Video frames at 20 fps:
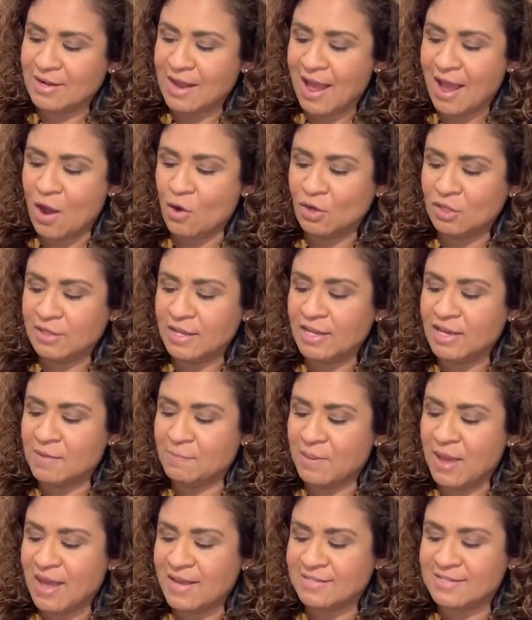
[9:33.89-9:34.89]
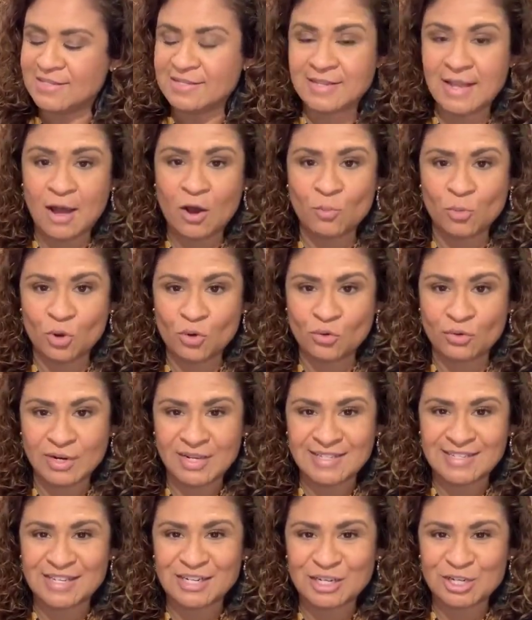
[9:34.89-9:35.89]
Now, cleaning paste is elbow
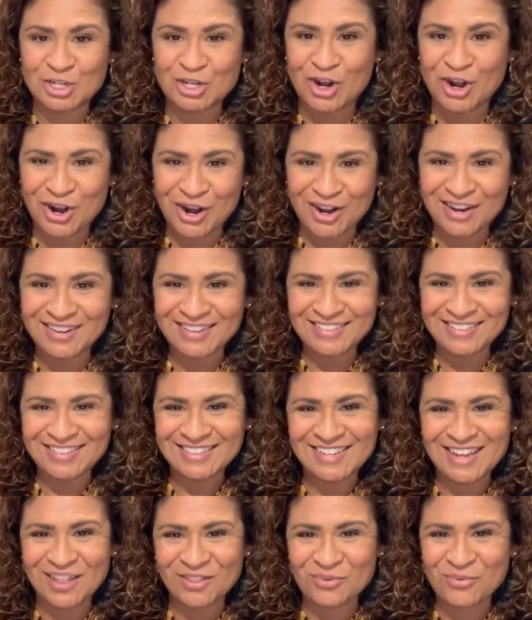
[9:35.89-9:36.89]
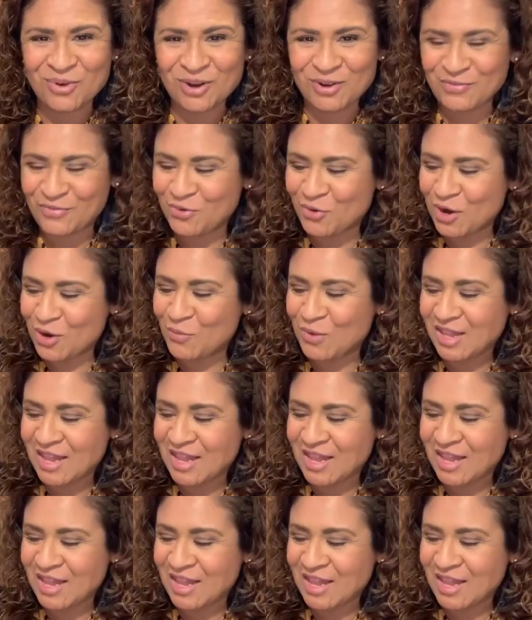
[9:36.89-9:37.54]
grease in a jar, another word for it.